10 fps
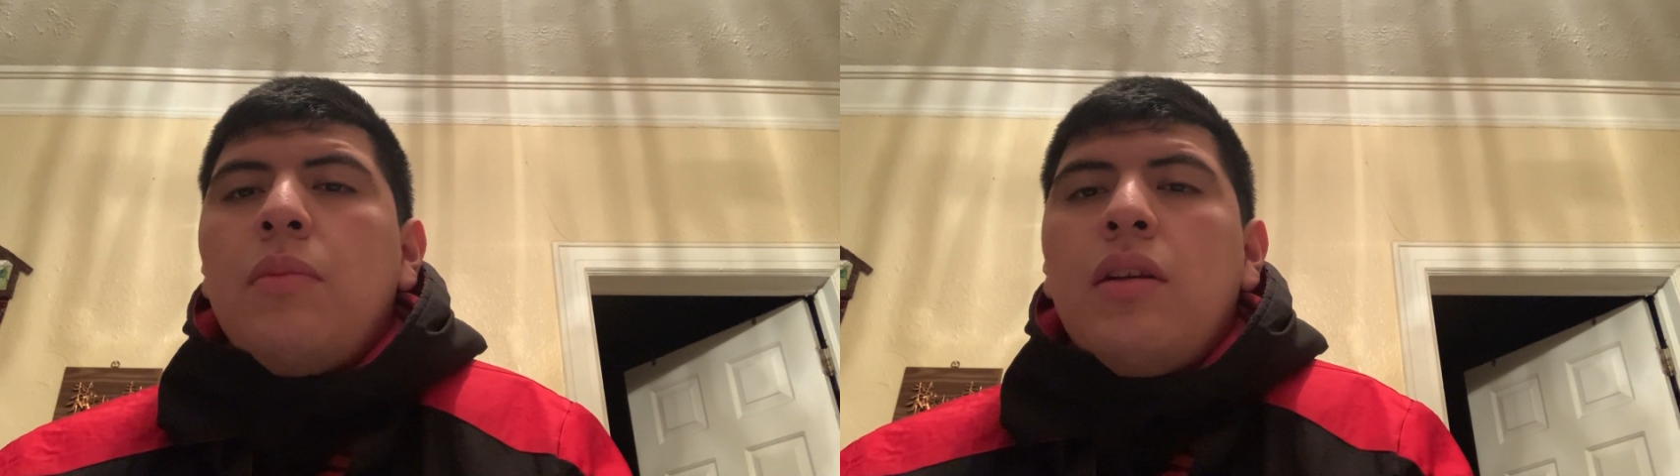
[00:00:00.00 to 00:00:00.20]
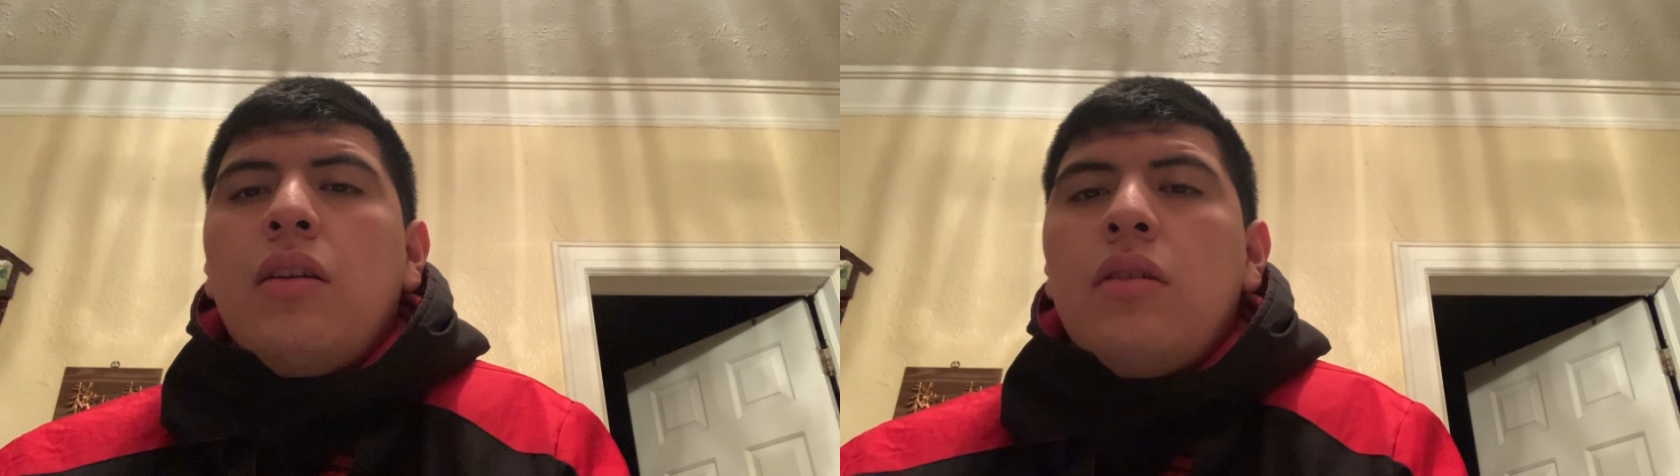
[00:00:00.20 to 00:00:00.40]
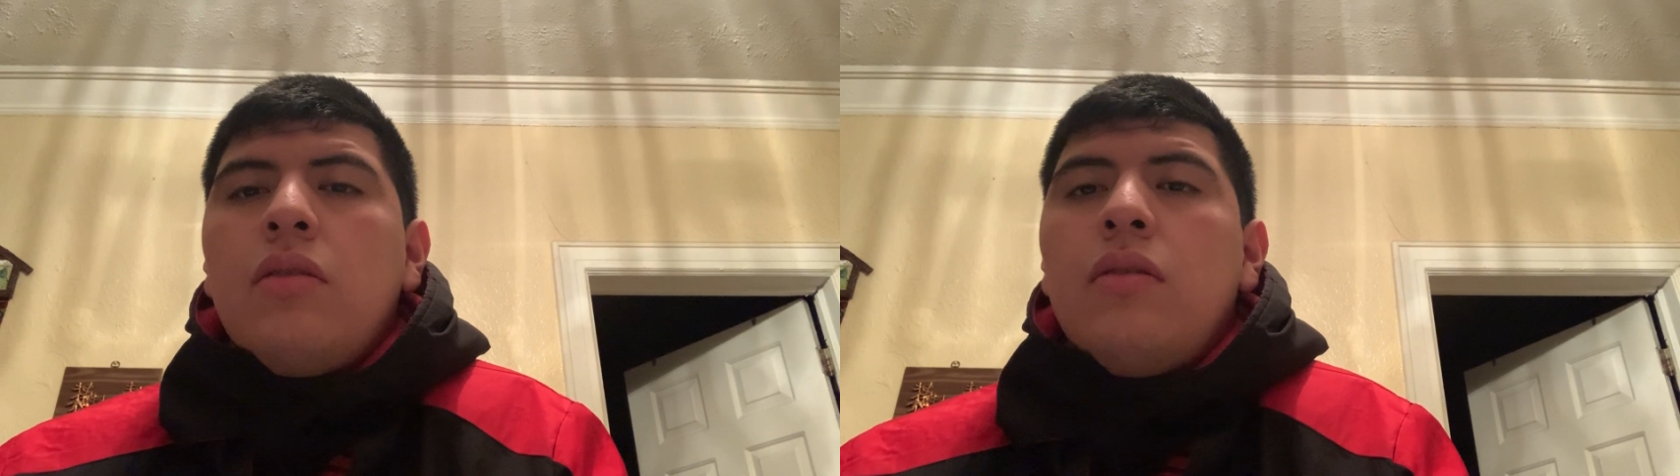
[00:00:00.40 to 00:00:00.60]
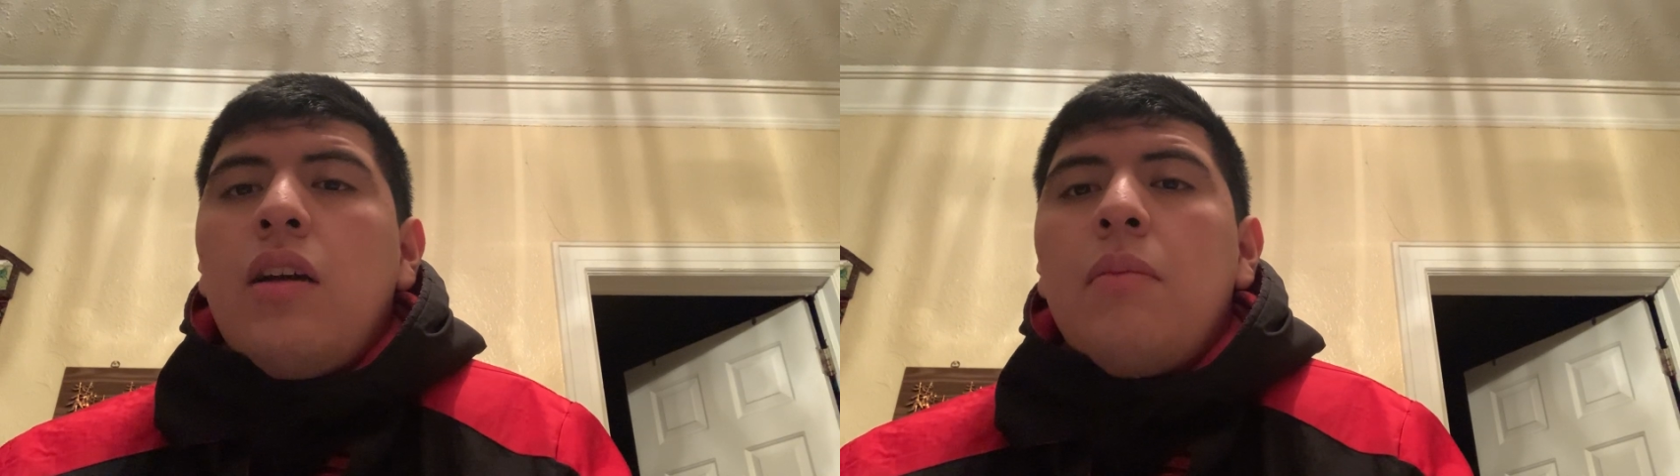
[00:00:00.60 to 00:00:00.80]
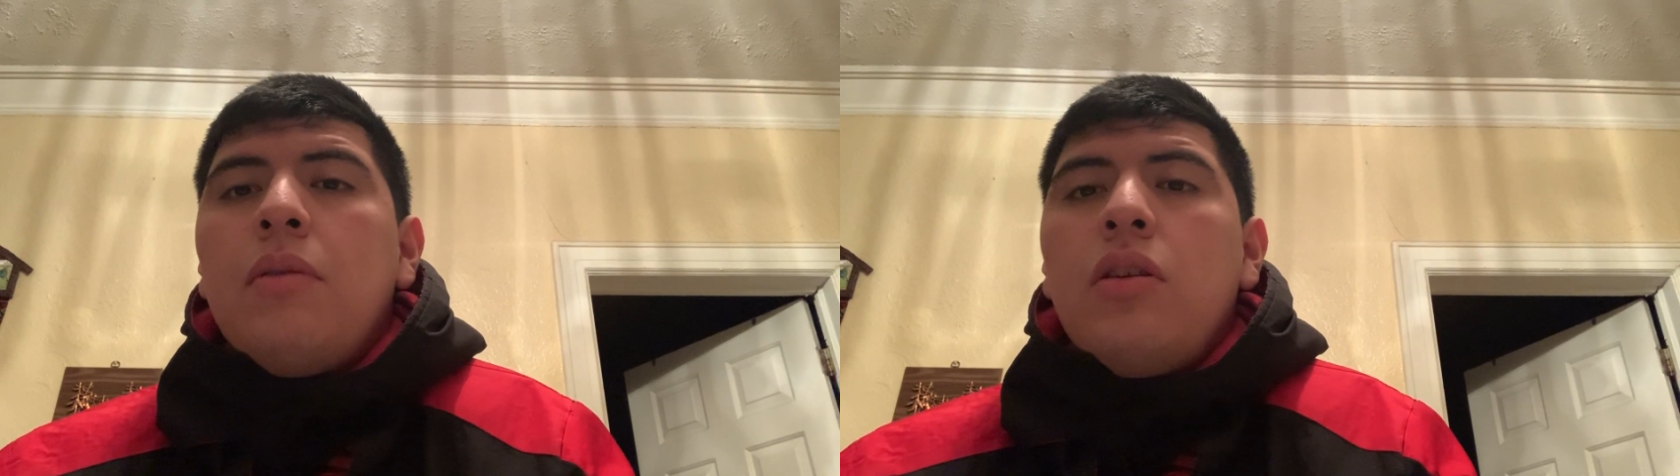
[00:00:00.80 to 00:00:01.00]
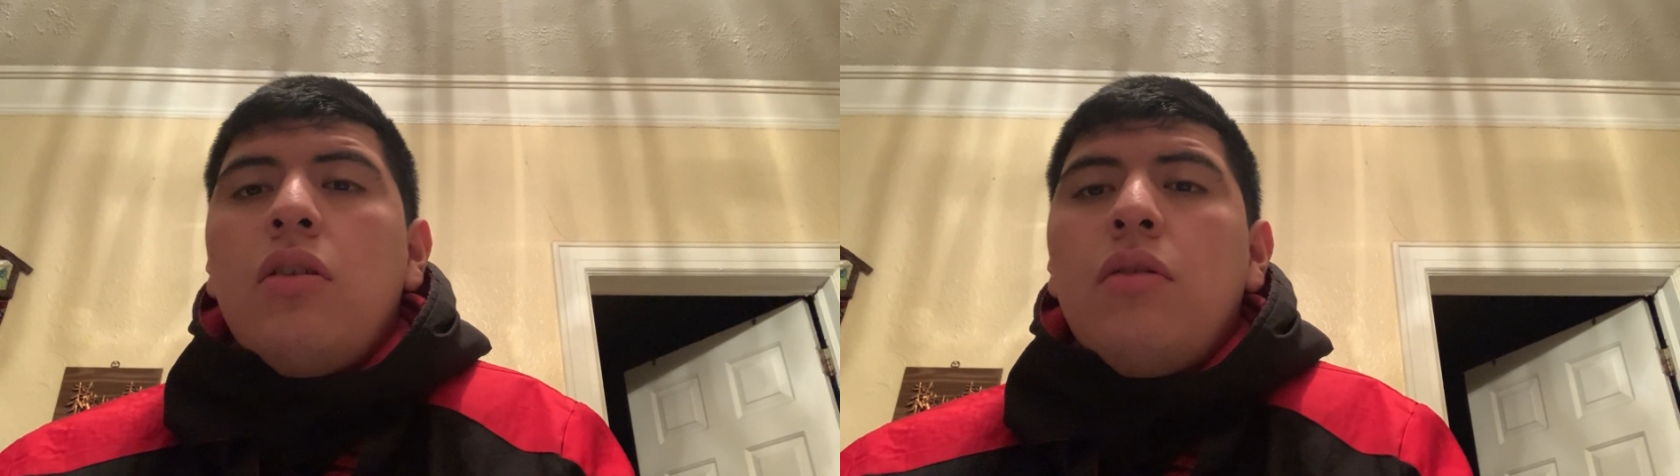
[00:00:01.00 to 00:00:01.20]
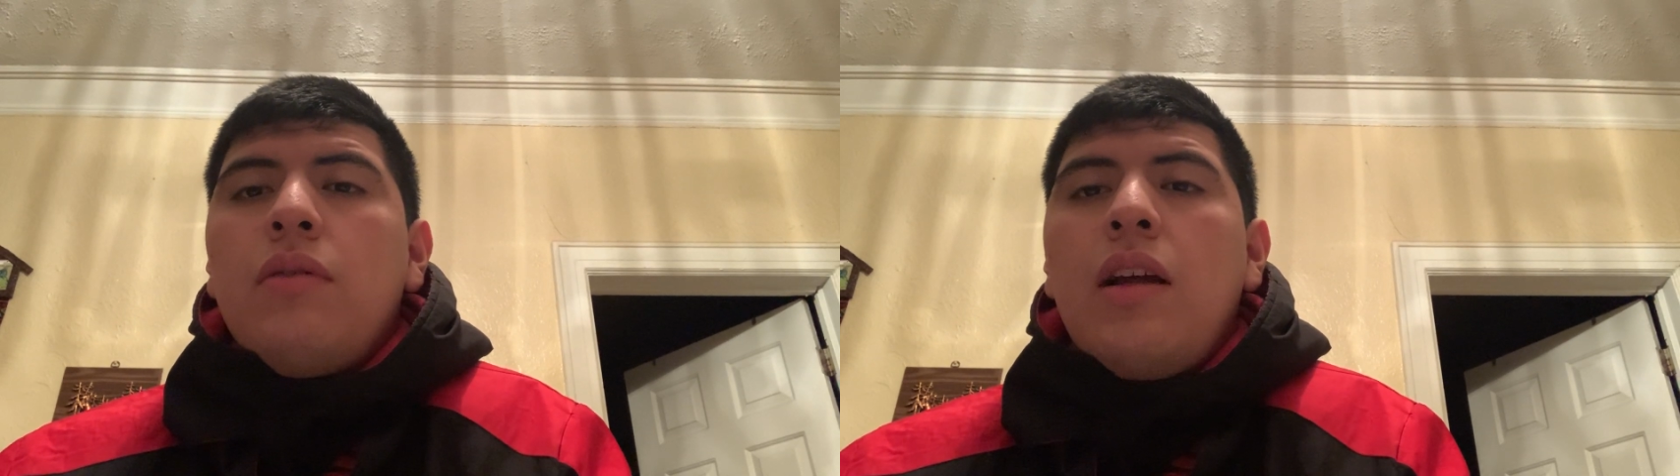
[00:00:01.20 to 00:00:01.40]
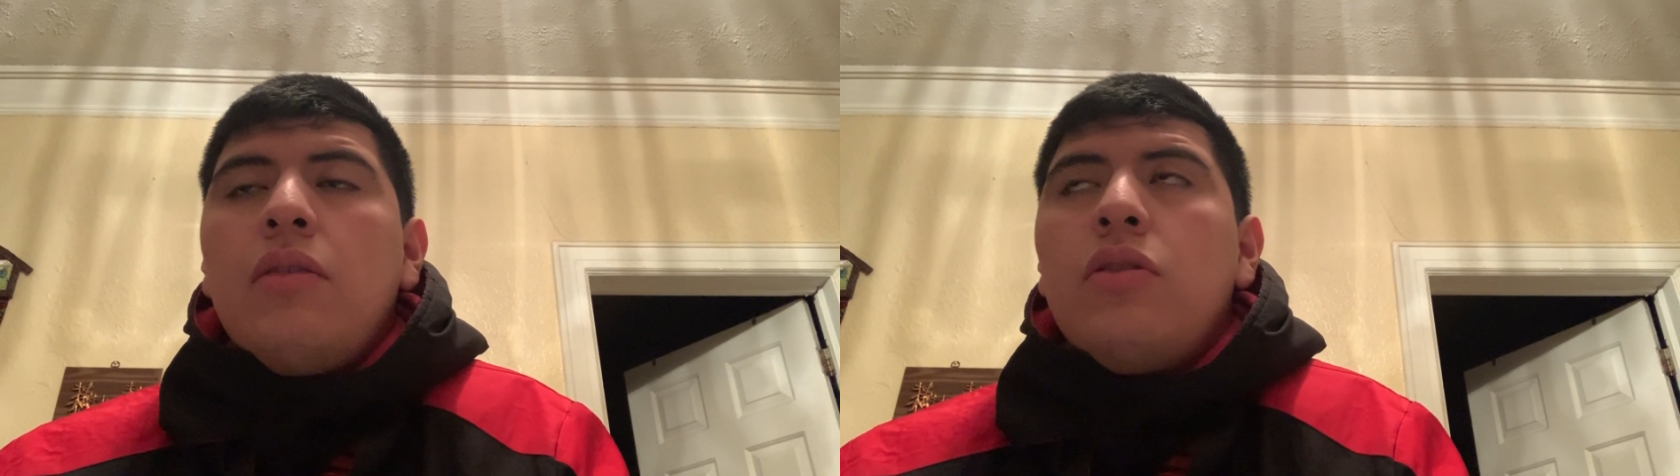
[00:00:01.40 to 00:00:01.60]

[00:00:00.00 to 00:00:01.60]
medias down below now,